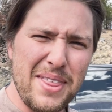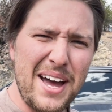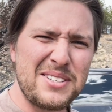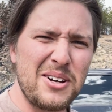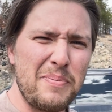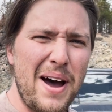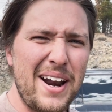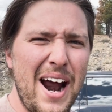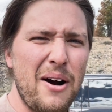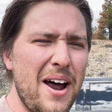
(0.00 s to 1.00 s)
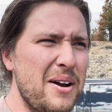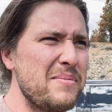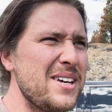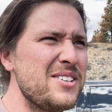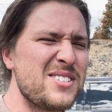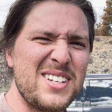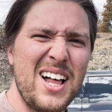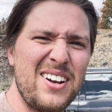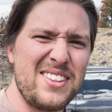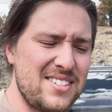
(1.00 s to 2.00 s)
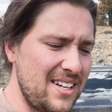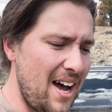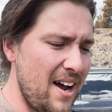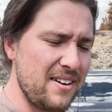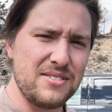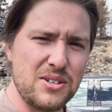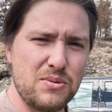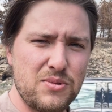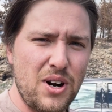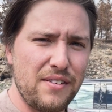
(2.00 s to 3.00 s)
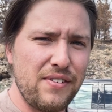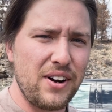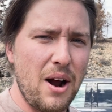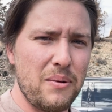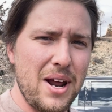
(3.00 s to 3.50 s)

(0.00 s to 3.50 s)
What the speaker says: that took about an hour out of me just yelling at the sky, just trying to figure out what